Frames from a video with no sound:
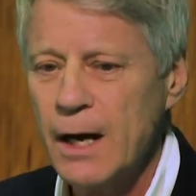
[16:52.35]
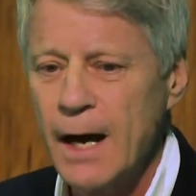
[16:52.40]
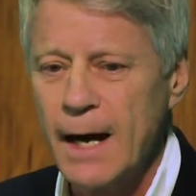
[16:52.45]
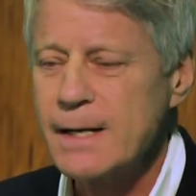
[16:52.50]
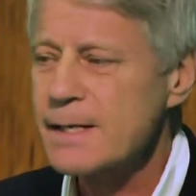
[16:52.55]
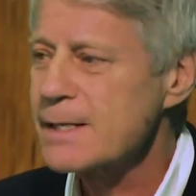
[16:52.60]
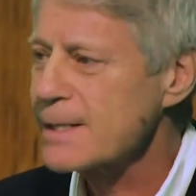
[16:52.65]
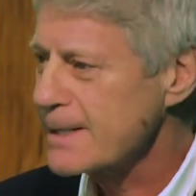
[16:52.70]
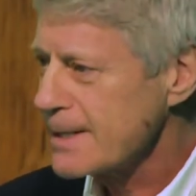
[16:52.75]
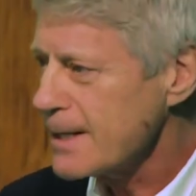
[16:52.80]

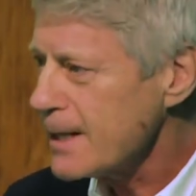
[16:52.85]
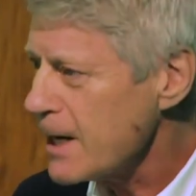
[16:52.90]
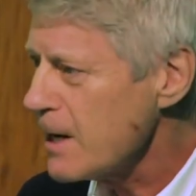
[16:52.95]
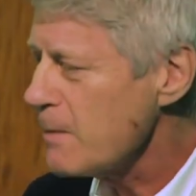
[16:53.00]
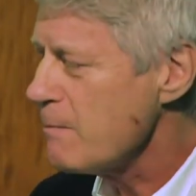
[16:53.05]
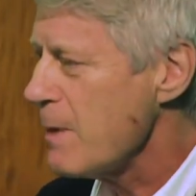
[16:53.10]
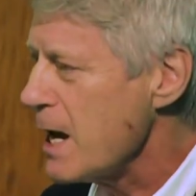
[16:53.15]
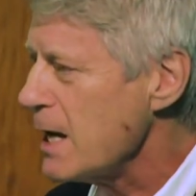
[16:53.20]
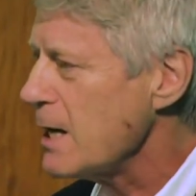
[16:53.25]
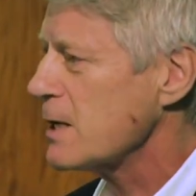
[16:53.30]
And still
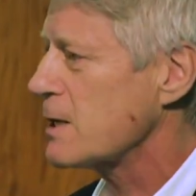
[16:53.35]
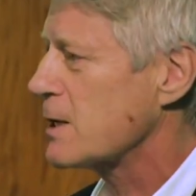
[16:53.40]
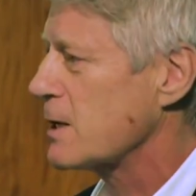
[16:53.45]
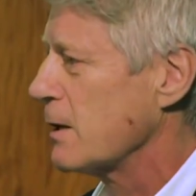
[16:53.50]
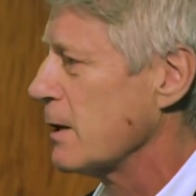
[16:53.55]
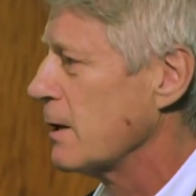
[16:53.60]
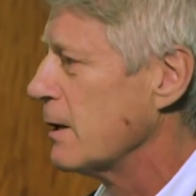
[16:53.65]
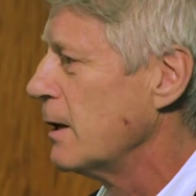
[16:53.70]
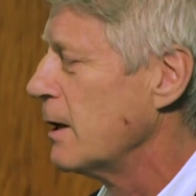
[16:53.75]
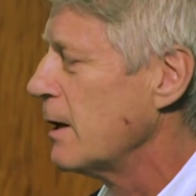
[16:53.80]
in
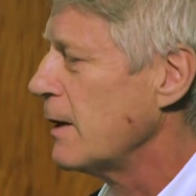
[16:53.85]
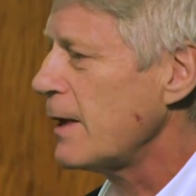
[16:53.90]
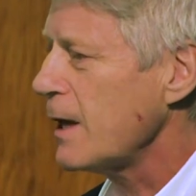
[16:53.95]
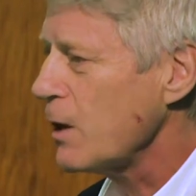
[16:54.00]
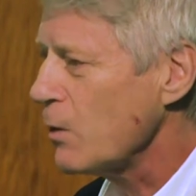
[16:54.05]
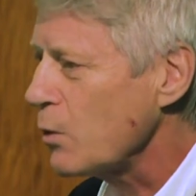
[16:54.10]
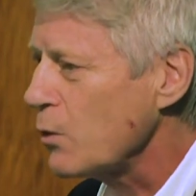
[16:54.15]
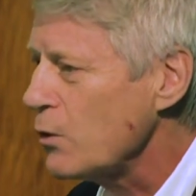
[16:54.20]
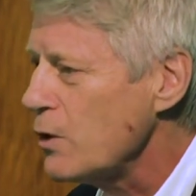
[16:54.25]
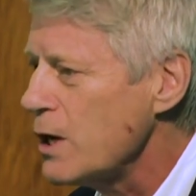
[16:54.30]
medicine,
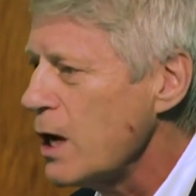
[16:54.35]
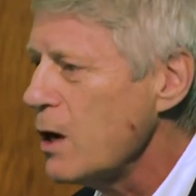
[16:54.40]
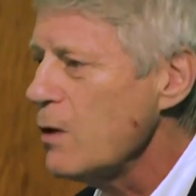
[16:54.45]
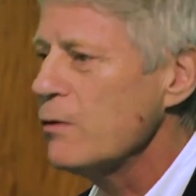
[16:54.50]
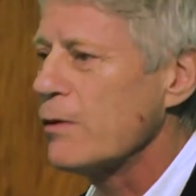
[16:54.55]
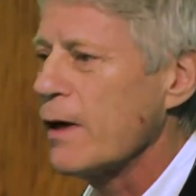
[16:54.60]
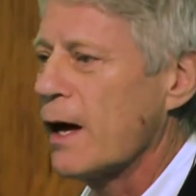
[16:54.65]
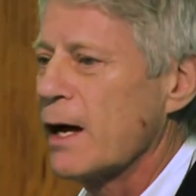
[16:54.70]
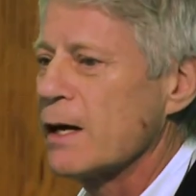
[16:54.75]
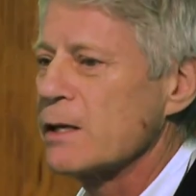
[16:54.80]
they all know
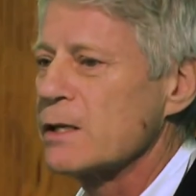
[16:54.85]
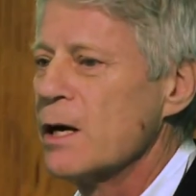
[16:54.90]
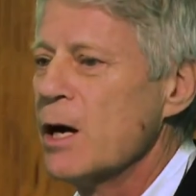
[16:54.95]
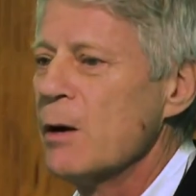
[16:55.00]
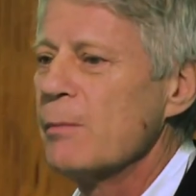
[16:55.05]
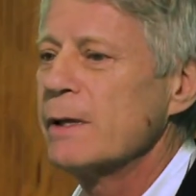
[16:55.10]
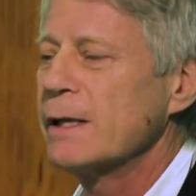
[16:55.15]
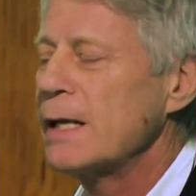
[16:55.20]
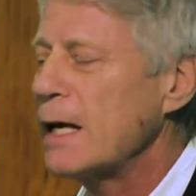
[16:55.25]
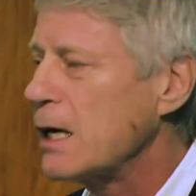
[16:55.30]
that,
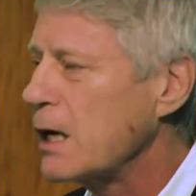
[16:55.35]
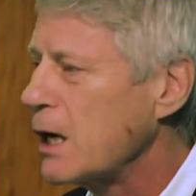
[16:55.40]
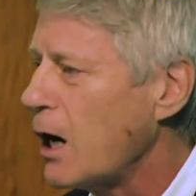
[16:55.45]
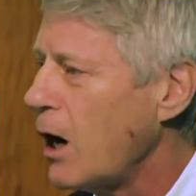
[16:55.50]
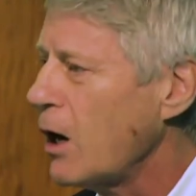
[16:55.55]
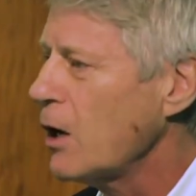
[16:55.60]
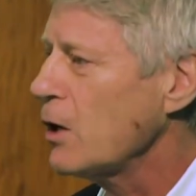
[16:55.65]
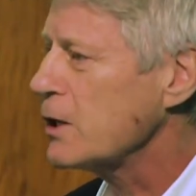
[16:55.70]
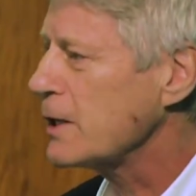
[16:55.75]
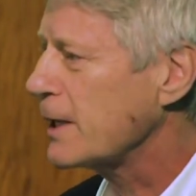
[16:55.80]
but they
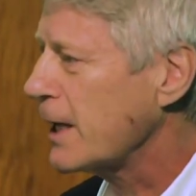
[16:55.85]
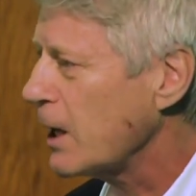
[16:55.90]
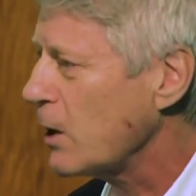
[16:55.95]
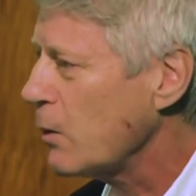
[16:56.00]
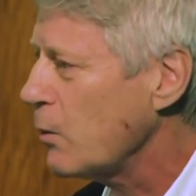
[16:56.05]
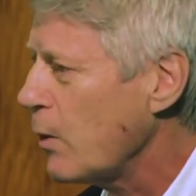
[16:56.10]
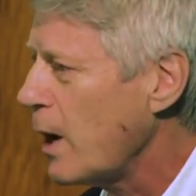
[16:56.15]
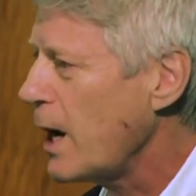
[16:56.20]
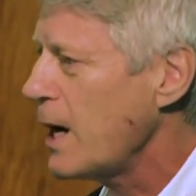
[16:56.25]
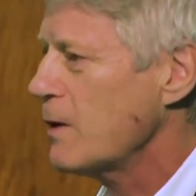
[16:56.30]
can't get
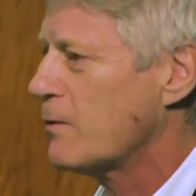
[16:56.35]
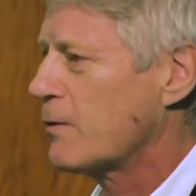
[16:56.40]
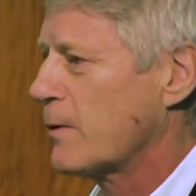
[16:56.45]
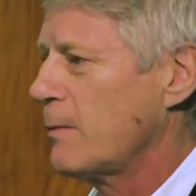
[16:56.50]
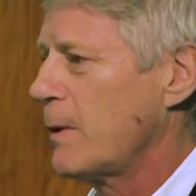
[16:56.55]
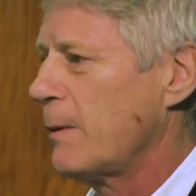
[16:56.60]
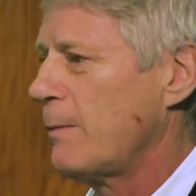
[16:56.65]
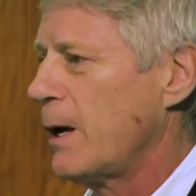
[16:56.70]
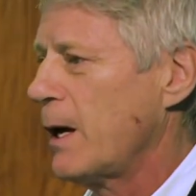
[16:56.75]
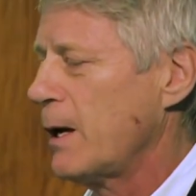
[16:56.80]
away
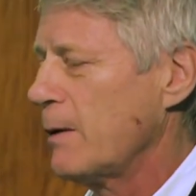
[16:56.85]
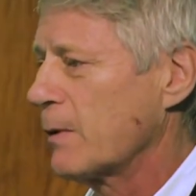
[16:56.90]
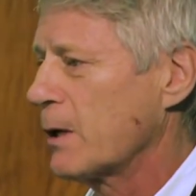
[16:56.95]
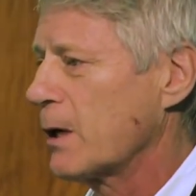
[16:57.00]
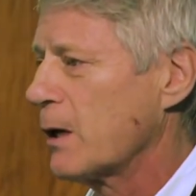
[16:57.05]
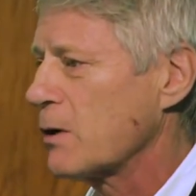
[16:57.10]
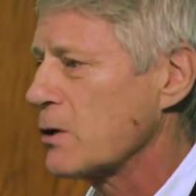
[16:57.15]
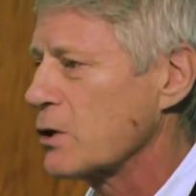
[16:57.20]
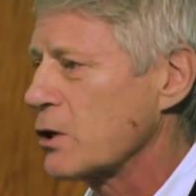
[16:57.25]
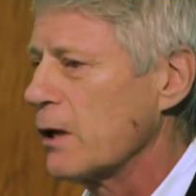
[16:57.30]
from the blame
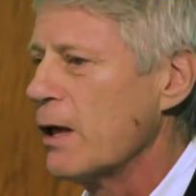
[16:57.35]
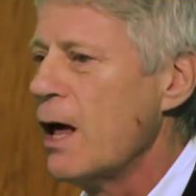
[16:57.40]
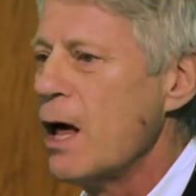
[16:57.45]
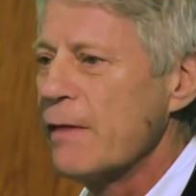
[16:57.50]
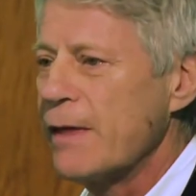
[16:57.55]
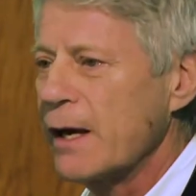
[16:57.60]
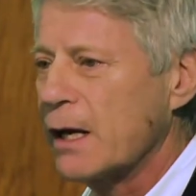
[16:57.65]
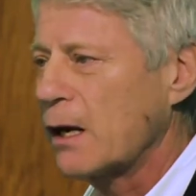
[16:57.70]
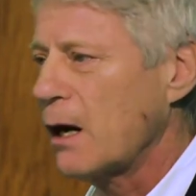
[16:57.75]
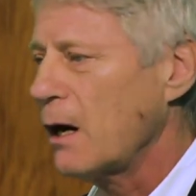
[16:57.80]
culture.
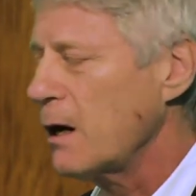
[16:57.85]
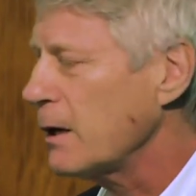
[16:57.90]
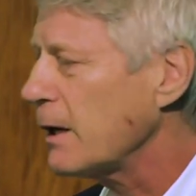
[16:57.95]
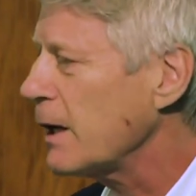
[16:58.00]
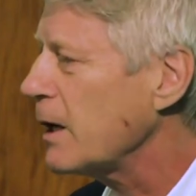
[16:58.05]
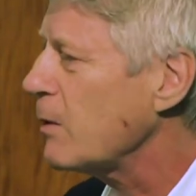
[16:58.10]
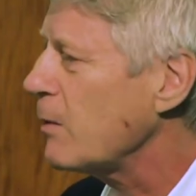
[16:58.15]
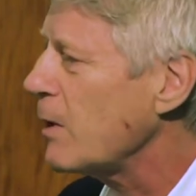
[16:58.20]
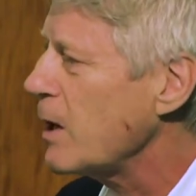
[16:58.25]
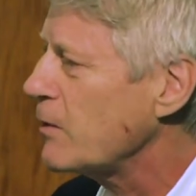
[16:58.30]
They can't
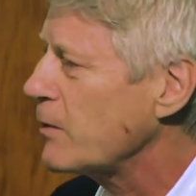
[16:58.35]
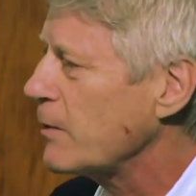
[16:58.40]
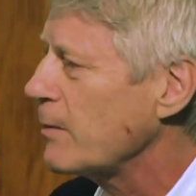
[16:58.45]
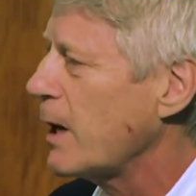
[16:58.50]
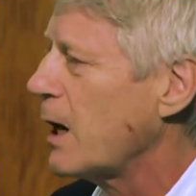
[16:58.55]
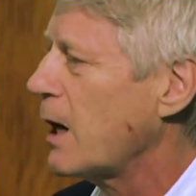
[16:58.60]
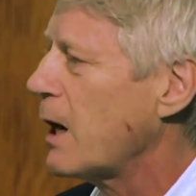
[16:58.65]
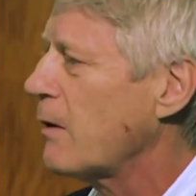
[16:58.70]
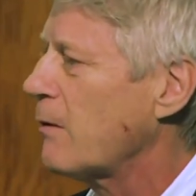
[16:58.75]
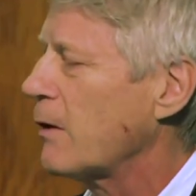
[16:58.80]
get away from
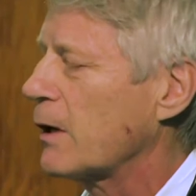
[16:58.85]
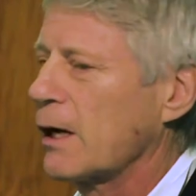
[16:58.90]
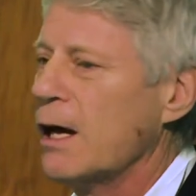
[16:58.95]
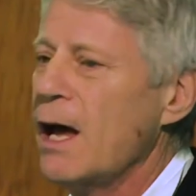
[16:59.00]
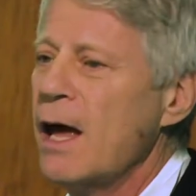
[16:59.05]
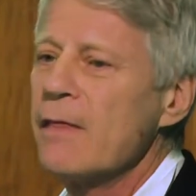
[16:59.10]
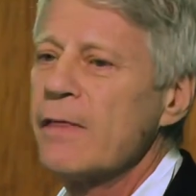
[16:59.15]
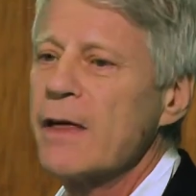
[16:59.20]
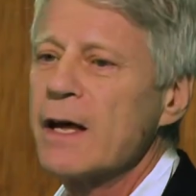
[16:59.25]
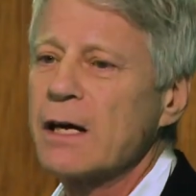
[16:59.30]
the hierarchy.
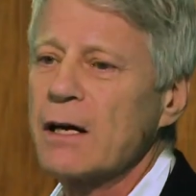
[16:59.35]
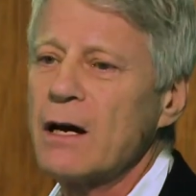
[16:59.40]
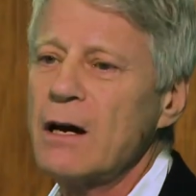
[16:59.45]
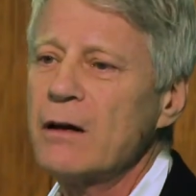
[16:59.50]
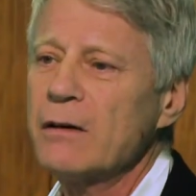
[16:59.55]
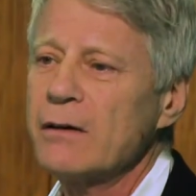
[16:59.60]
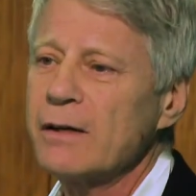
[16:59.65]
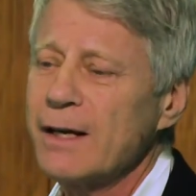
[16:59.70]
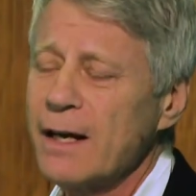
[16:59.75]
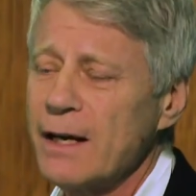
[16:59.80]
They
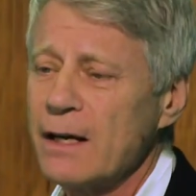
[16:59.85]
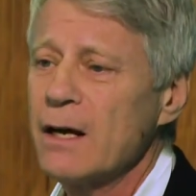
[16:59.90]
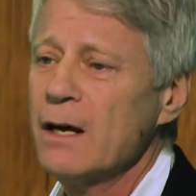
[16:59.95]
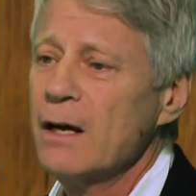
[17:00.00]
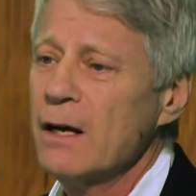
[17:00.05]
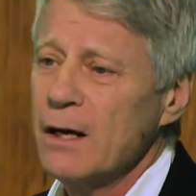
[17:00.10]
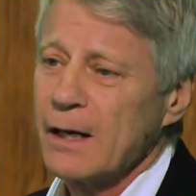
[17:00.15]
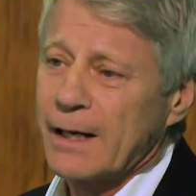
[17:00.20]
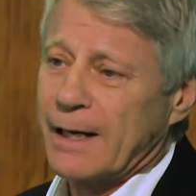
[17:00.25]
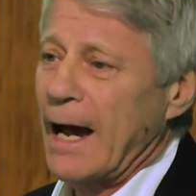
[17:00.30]
can't get
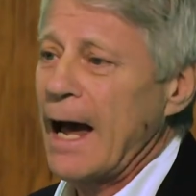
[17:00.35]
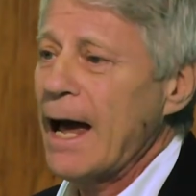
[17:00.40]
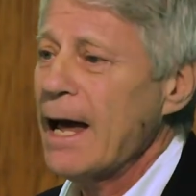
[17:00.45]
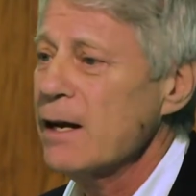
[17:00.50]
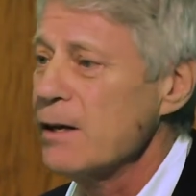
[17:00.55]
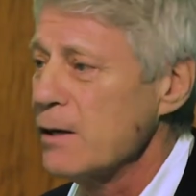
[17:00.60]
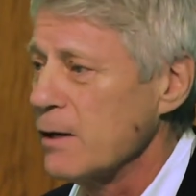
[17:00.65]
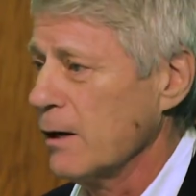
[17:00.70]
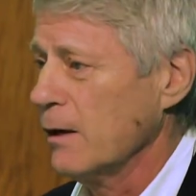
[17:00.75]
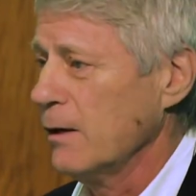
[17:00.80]

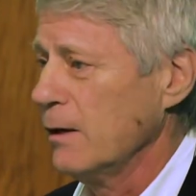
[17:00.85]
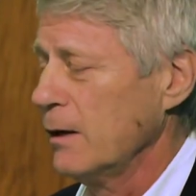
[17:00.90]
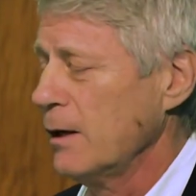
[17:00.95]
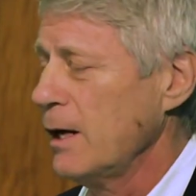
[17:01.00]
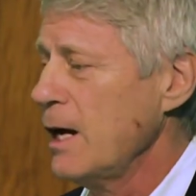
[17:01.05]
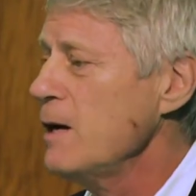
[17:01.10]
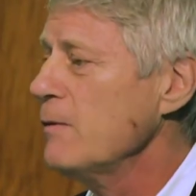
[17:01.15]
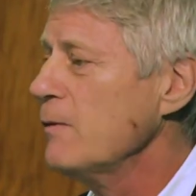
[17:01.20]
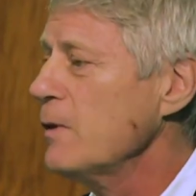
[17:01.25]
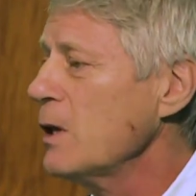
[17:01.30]
candour,
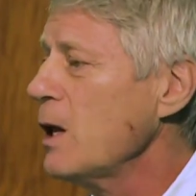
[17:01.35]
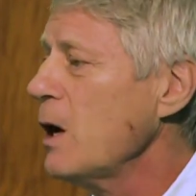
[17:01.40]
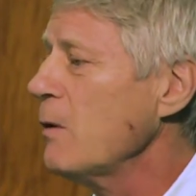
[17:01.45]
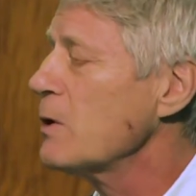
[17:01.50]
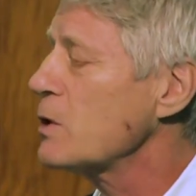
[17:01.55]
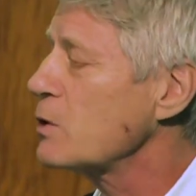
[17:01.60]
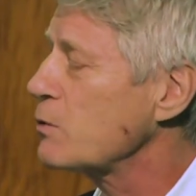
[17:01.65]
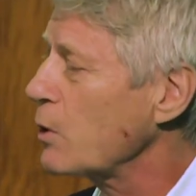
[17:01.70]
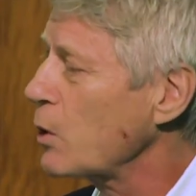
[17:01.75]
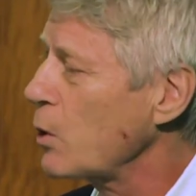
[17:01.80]
even though
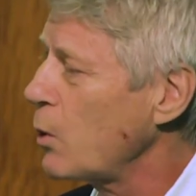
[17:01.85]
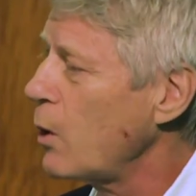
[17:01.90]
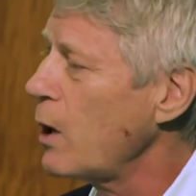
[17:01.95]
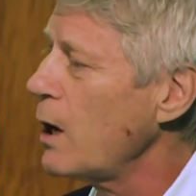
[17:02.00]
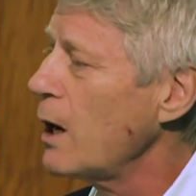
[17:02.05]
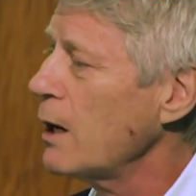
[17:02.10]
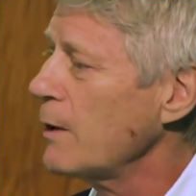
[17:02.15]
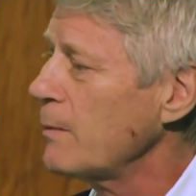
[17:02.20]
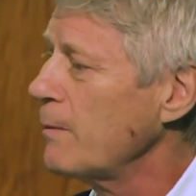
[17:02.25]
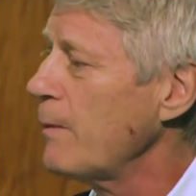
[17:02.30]
it's
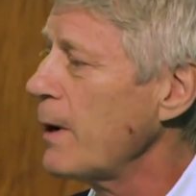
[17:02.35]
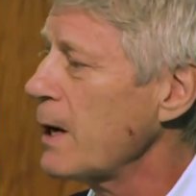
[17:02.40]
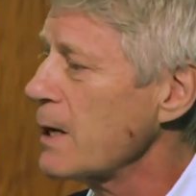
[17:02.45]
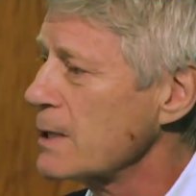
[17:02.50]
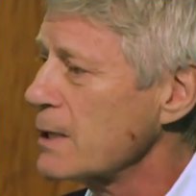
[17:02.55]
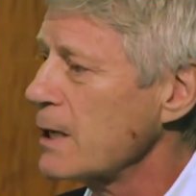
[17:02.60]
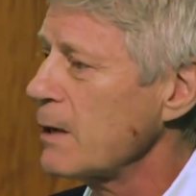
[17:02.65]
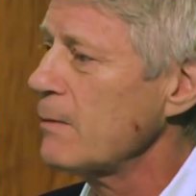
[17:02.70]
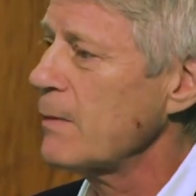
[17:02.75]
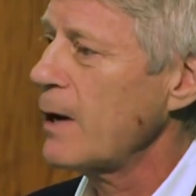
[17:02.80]
required by
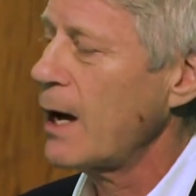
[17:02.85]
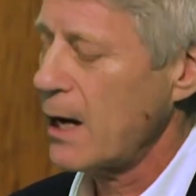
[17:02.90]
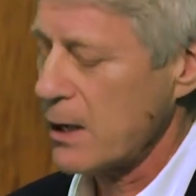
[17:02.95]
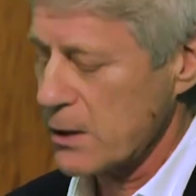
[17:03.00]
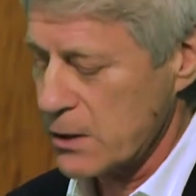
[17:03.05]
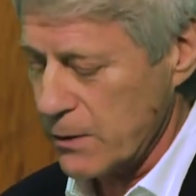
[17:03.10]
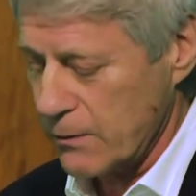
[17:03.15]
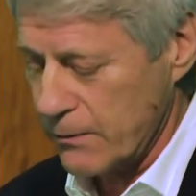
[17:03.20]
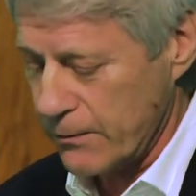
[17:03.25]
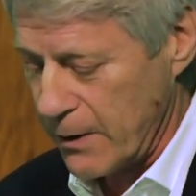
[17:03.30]
some
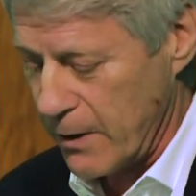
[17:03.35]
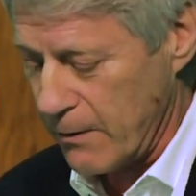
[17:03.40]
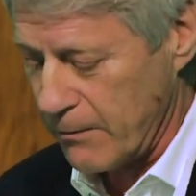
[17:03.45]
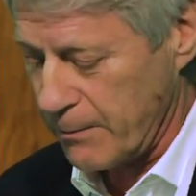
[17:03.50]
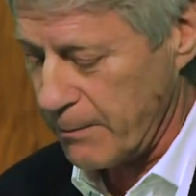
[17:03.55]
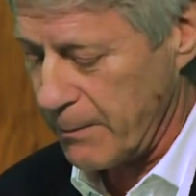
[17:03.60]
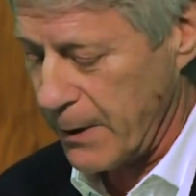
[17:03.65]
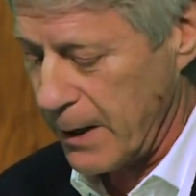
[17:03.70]
acts of, of